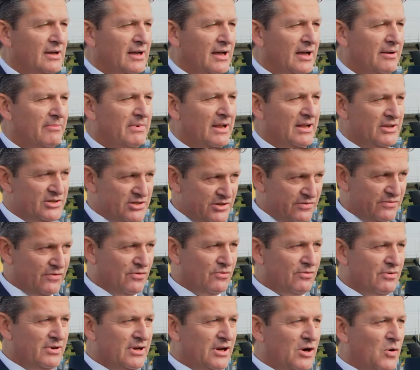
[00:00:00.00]
And as you've
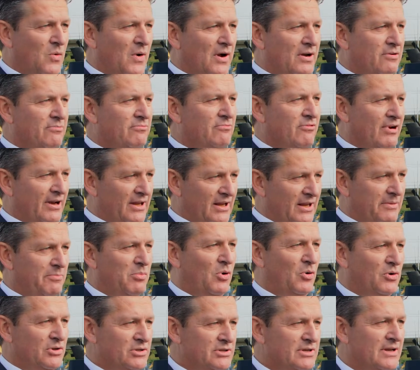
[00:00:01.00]
already quite rightly
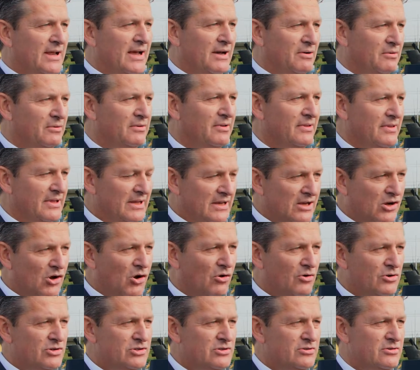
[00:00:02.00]
pointed out, the
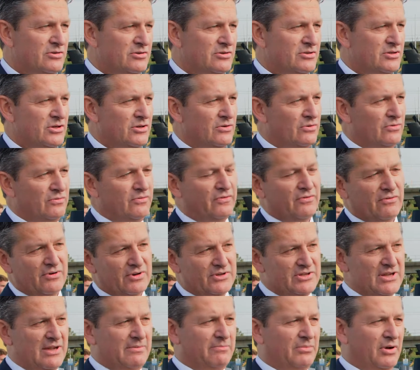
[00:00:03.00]
cost to, for
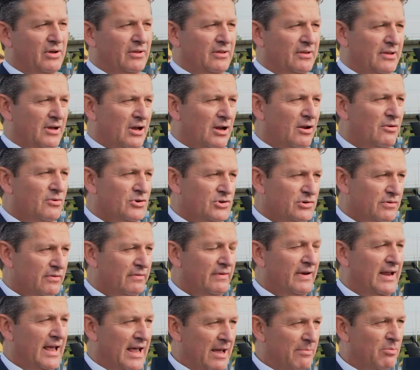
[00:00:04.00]
example, the closure
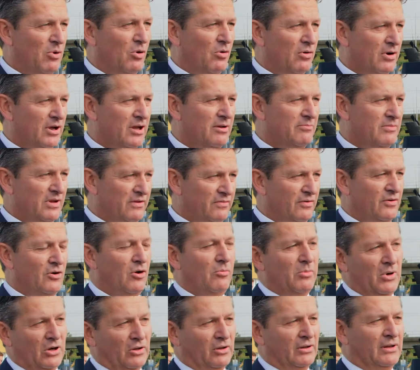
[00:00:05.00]
of an airport can be
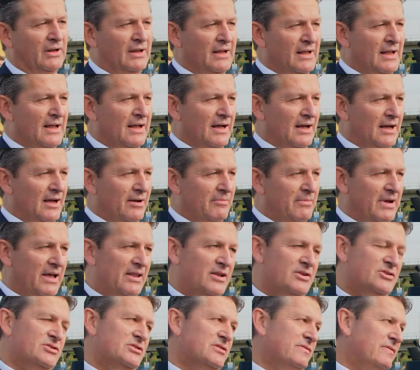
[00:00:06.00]
phenomenal.
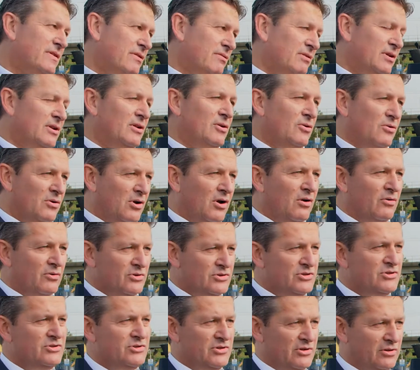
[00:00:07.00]
And this is a very
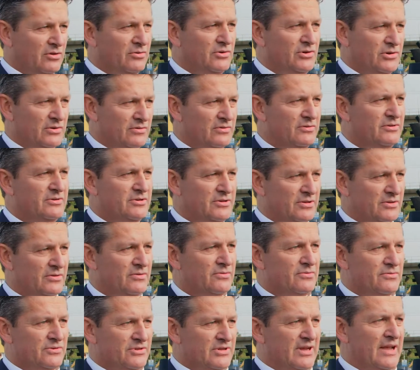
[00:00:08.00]
low-cost solution to
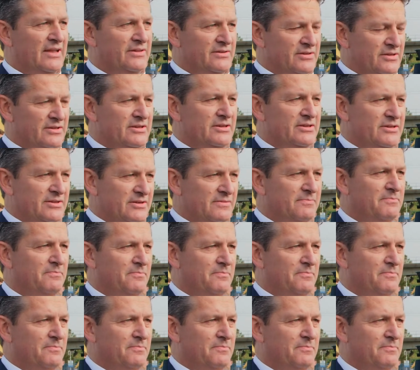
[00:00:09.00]
those entities.